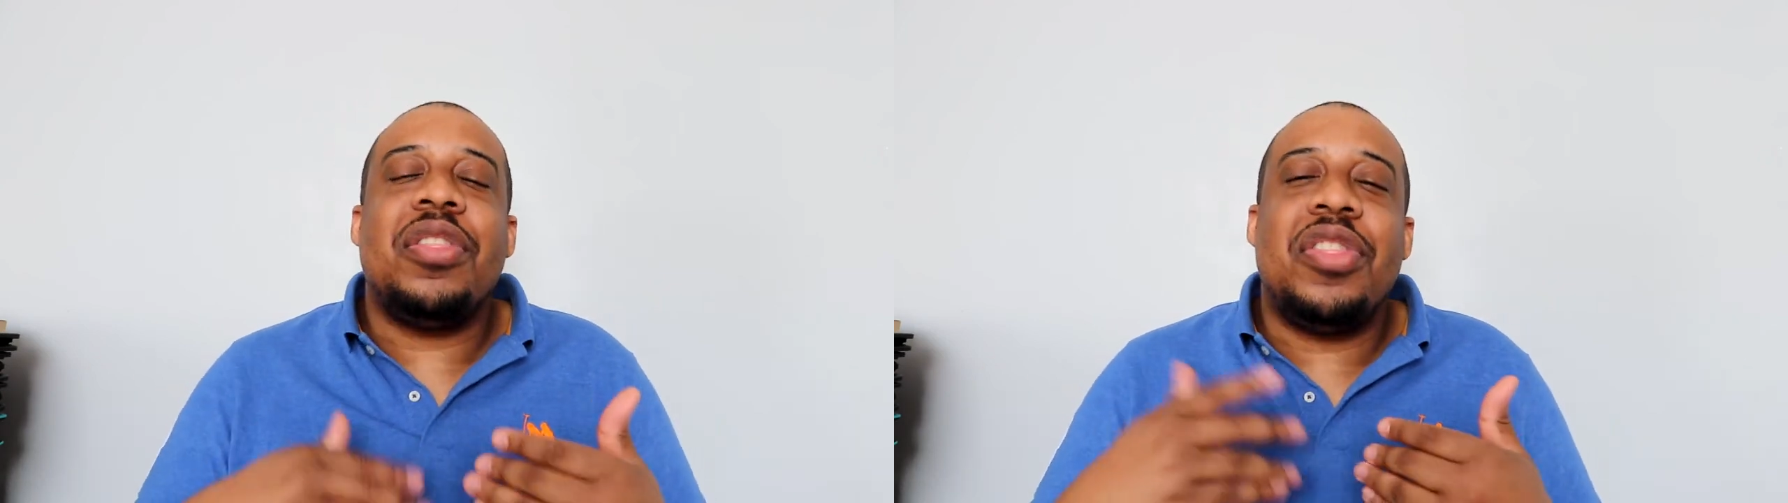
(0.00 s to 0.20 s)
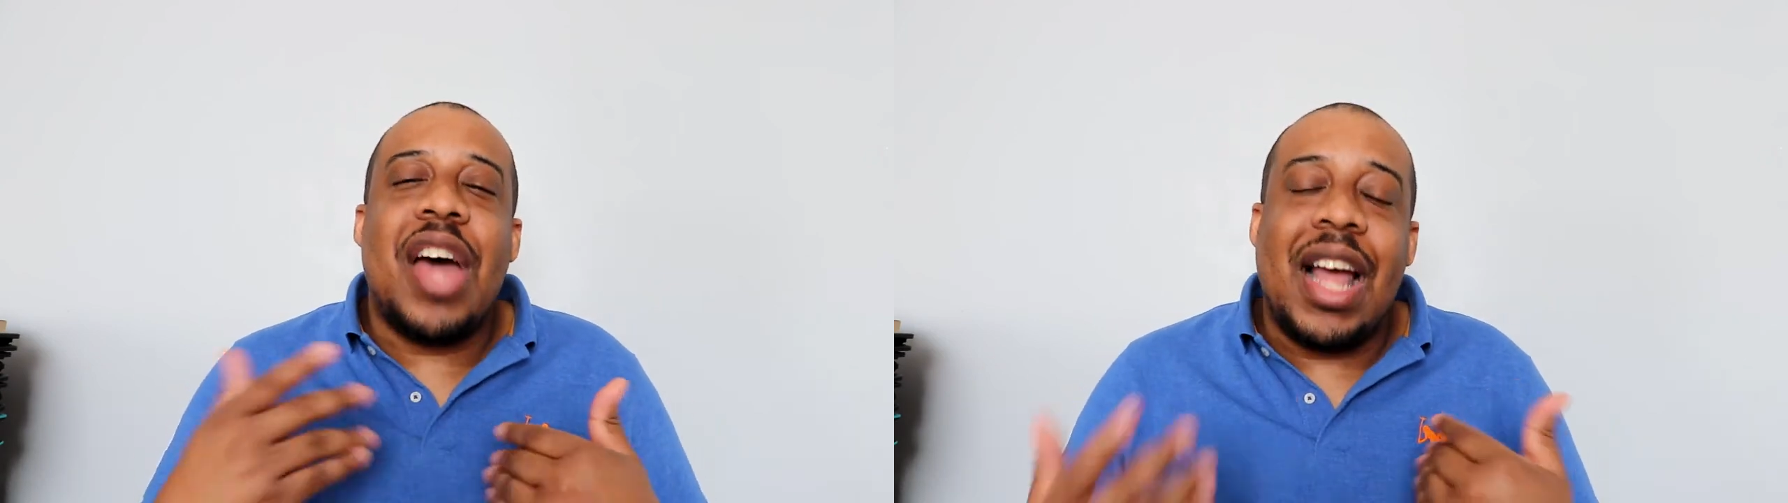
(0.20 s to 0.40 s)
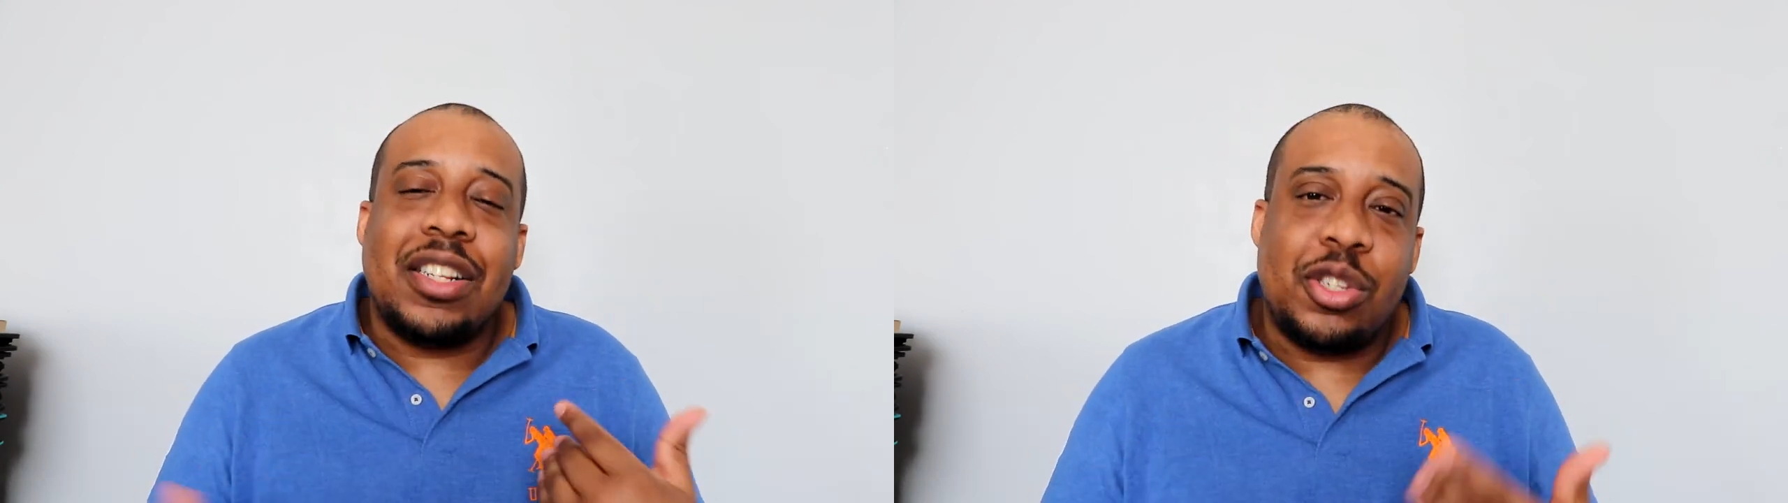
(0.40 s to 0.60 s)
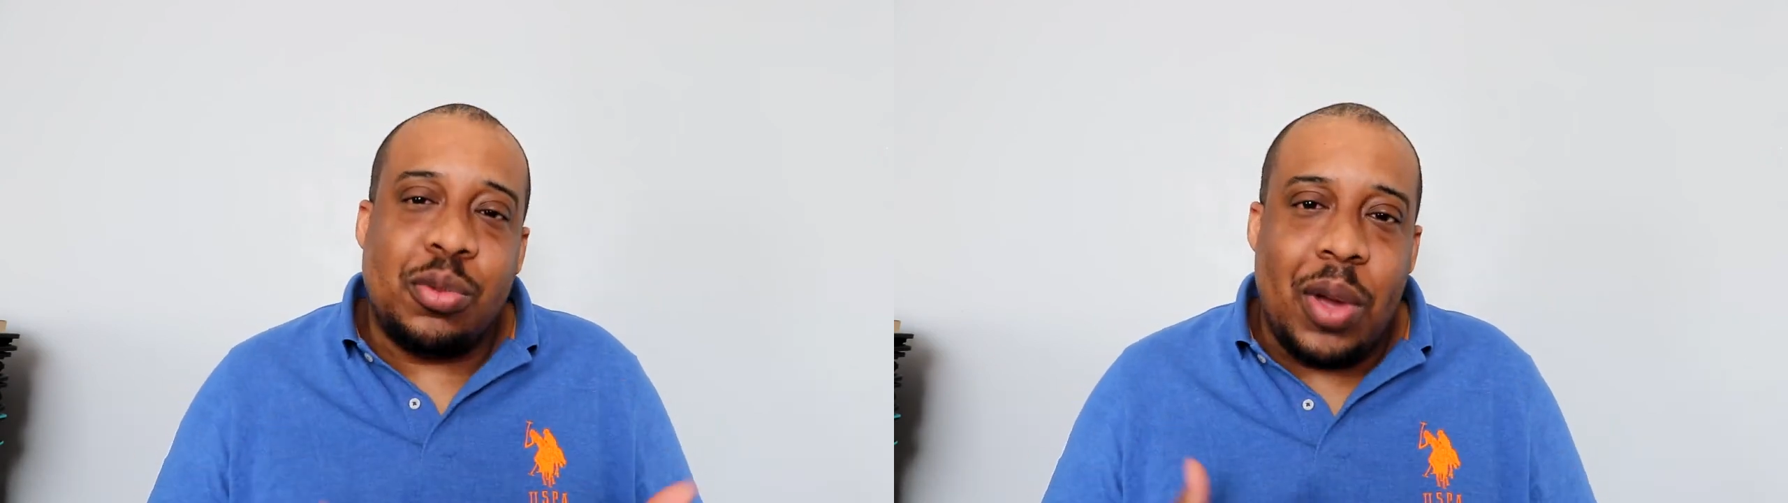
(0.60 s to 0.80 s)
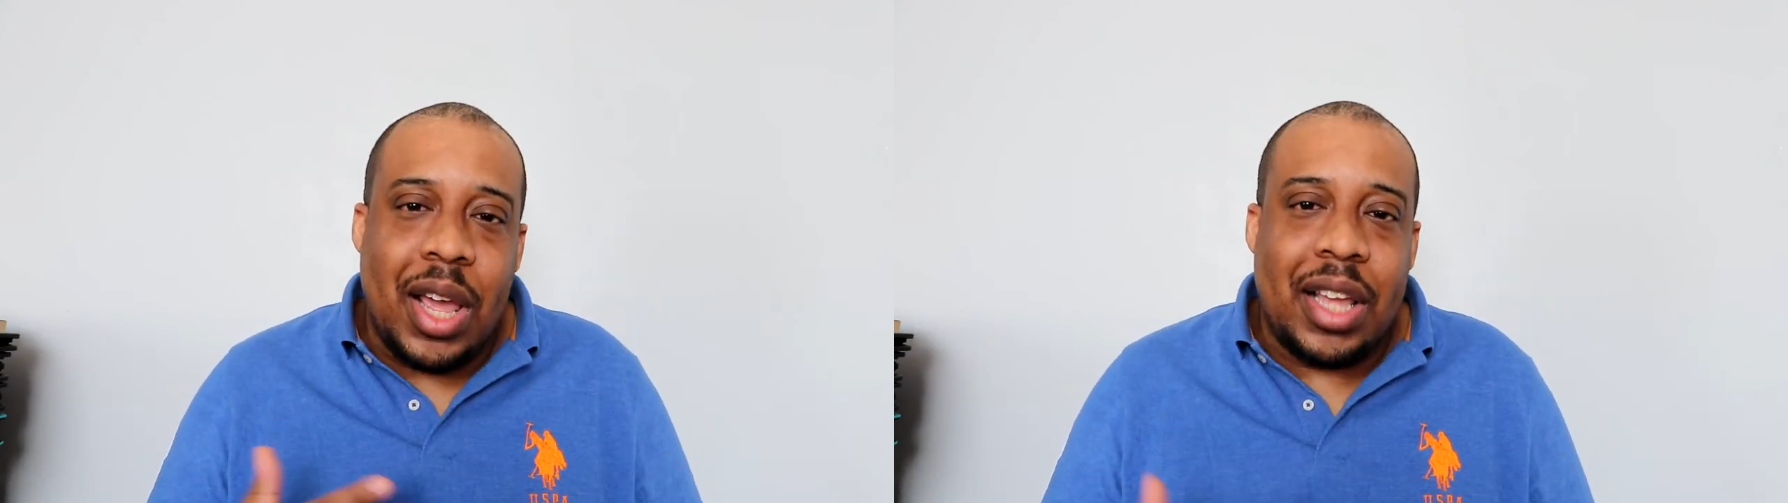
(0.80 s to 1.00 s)
that's
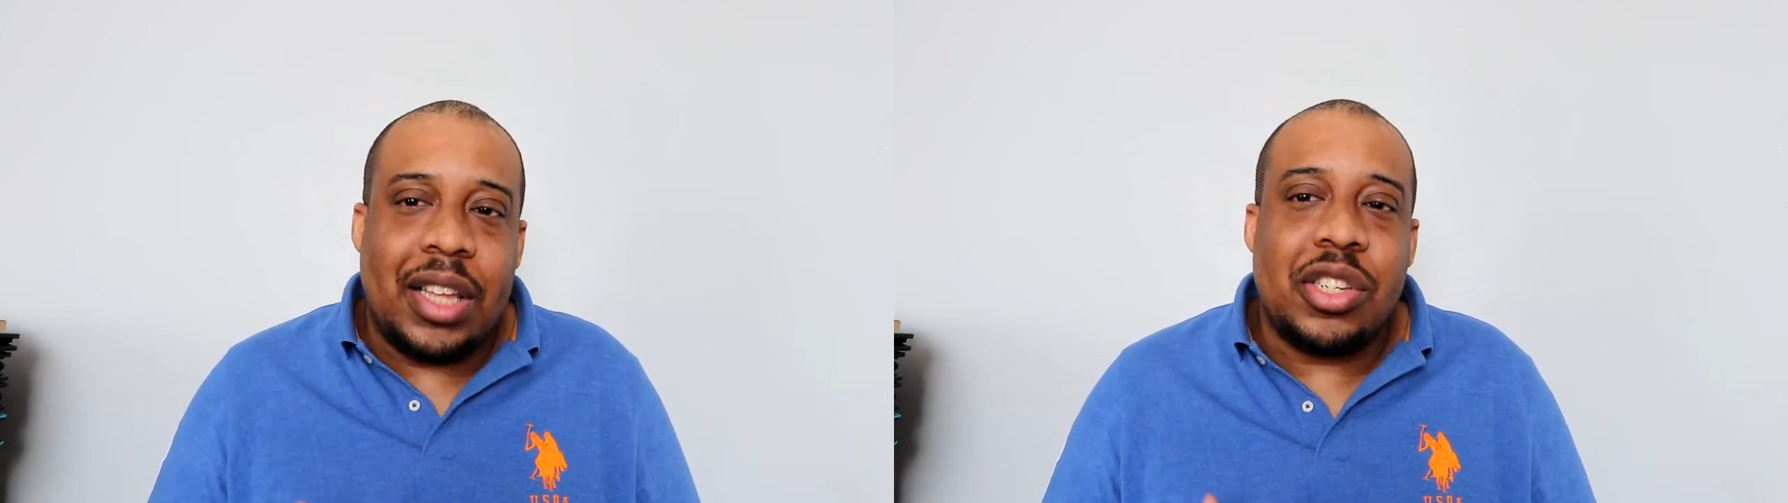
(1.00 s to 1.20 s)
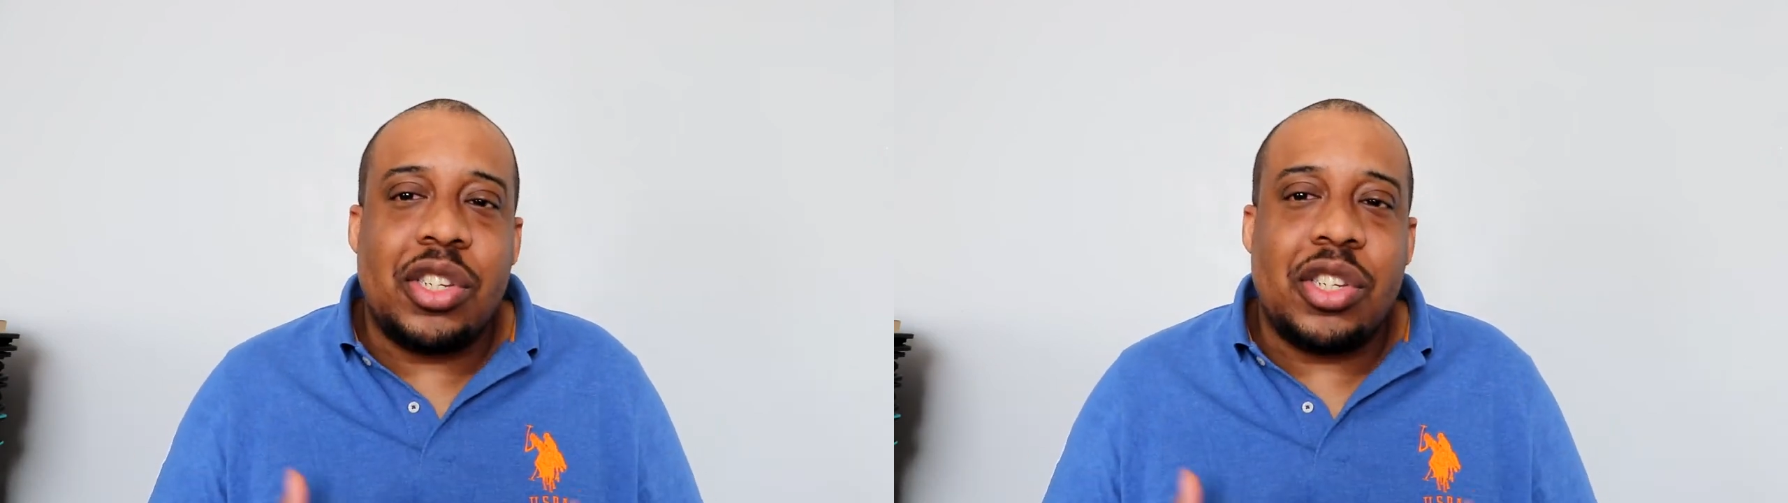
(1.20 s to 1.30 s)
where you